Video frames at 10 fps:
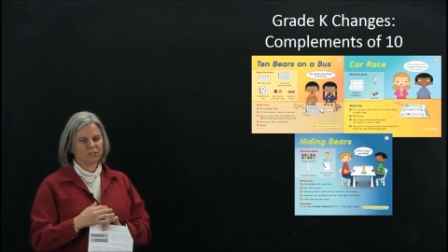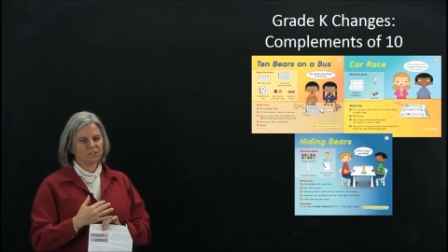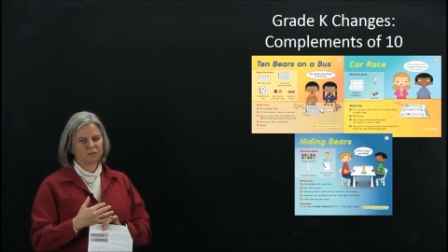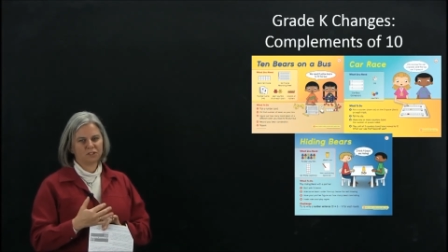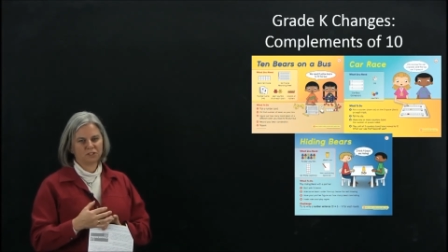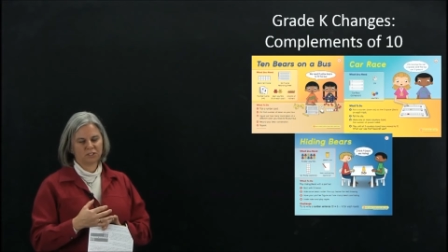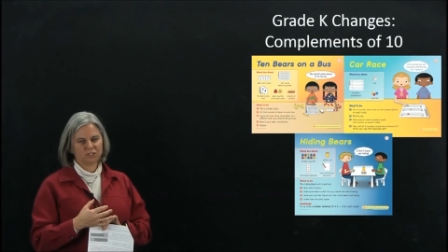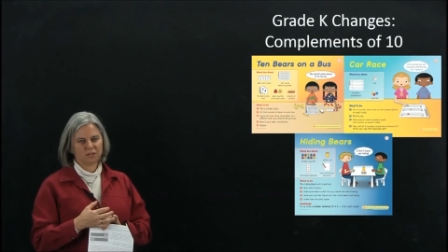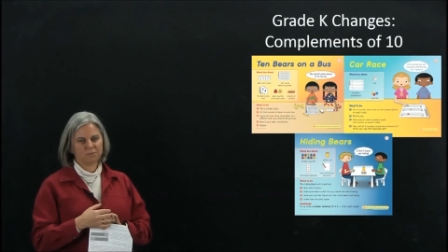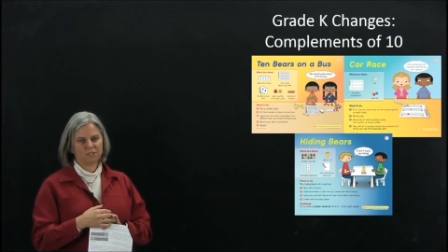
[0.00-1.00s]
These are just a
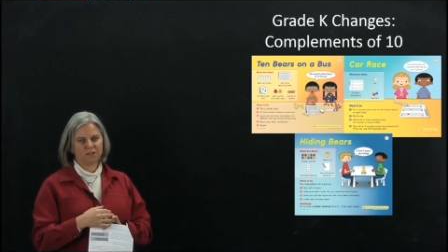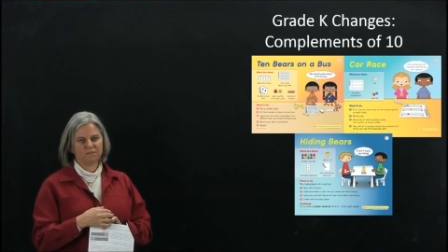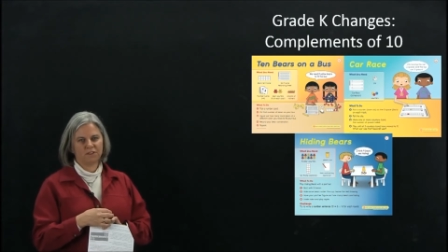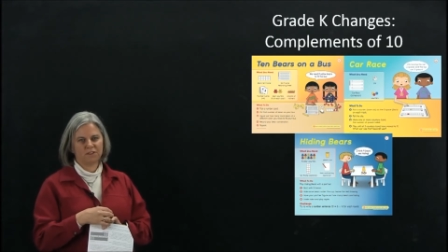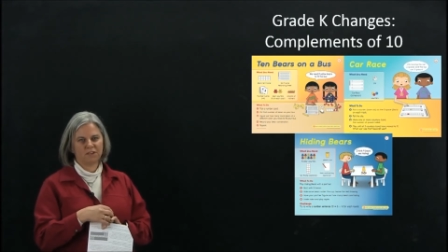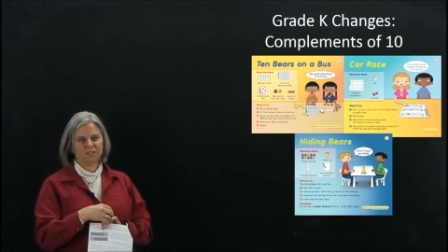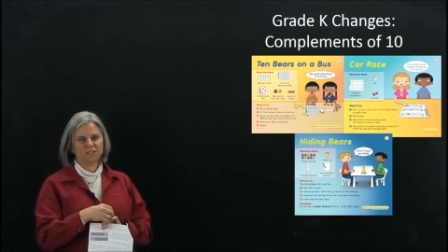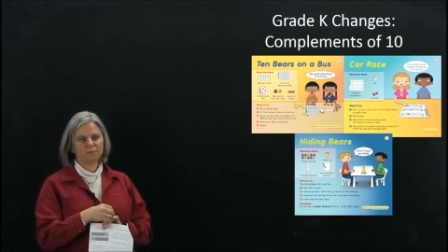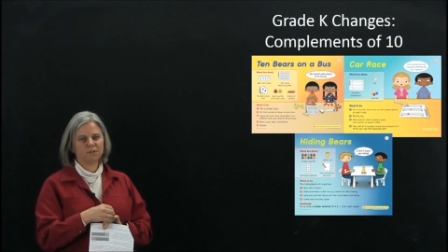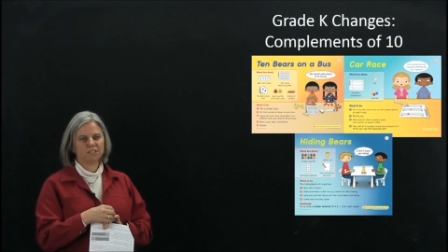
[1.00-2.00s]
subset of the
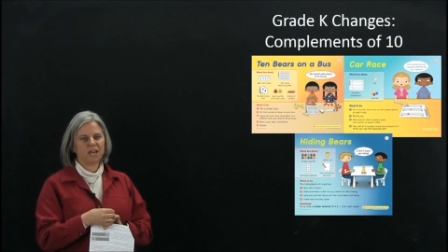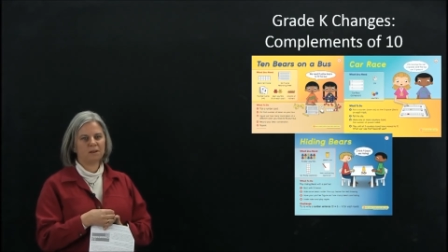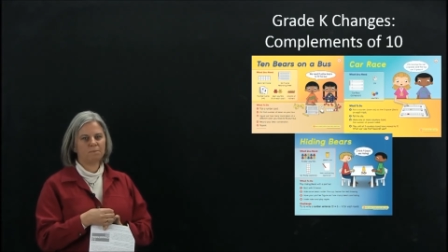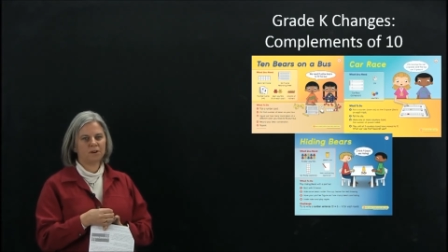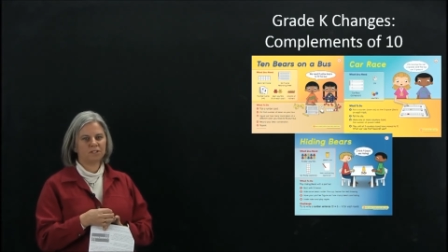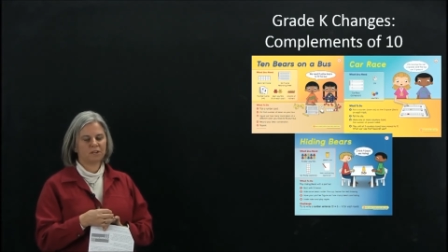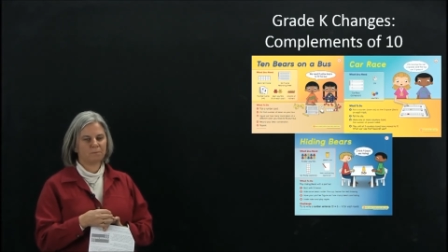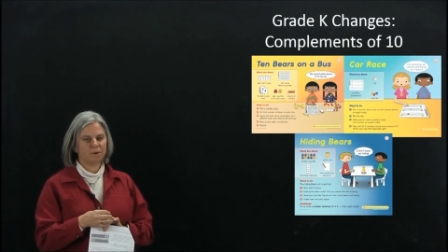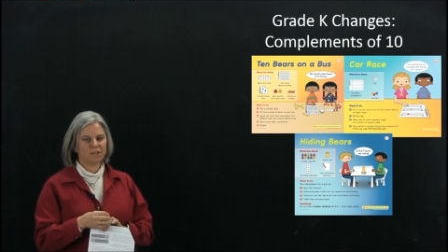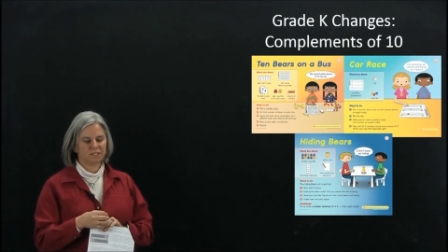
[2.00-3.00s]
things, but 10 Bears on a
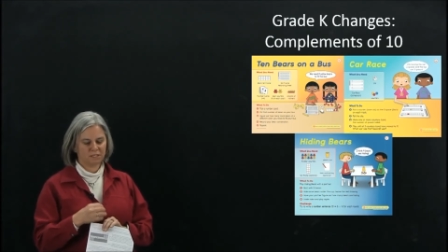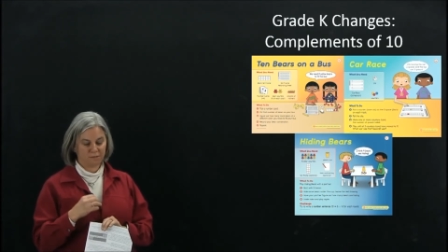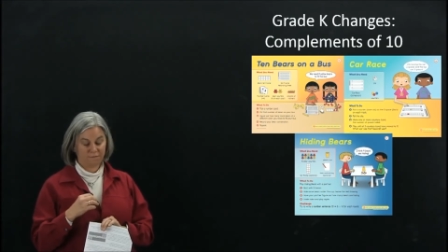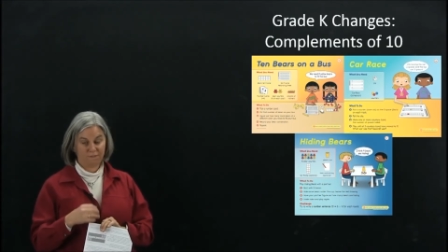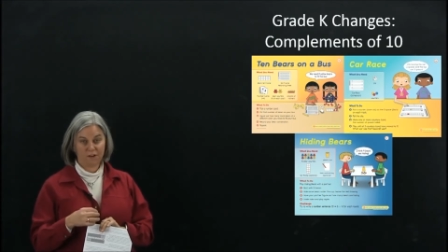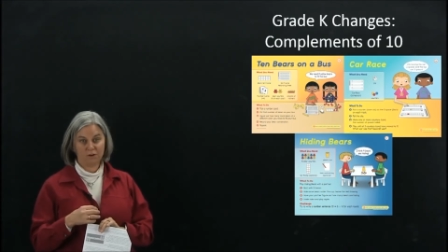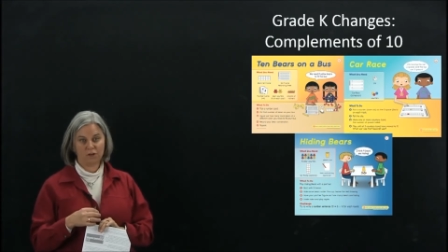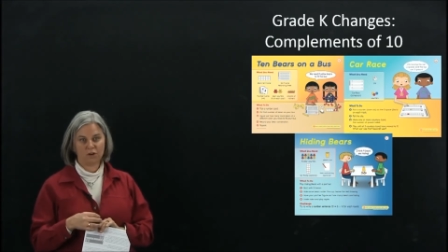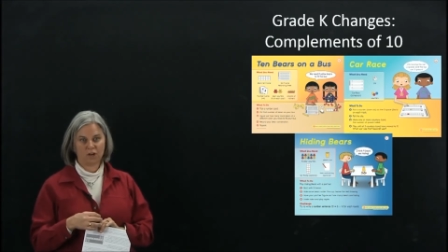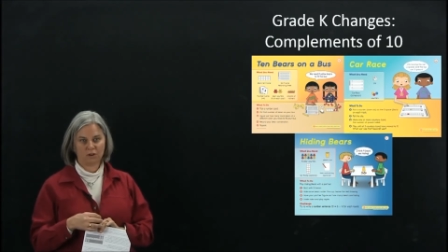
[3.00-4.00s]
Bus is a
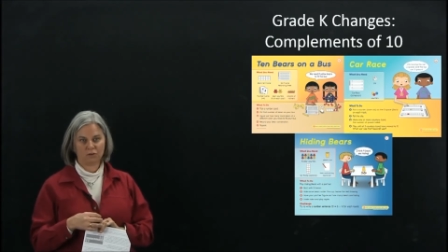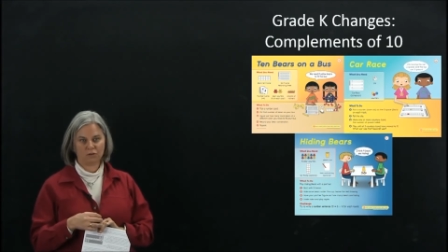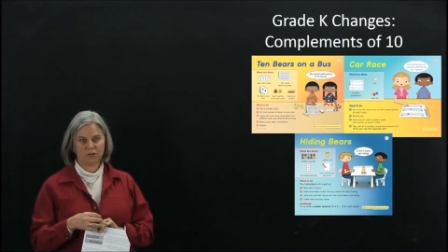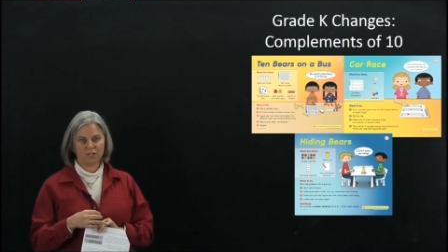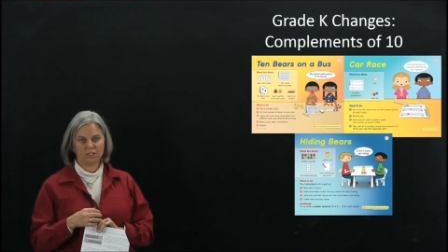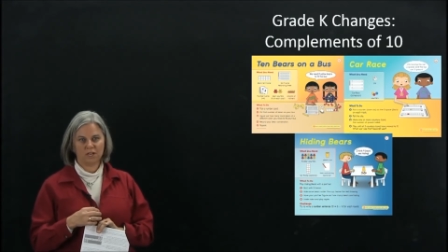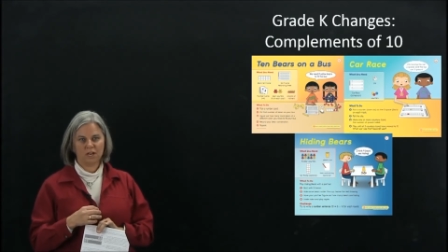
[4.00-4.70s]
very concrete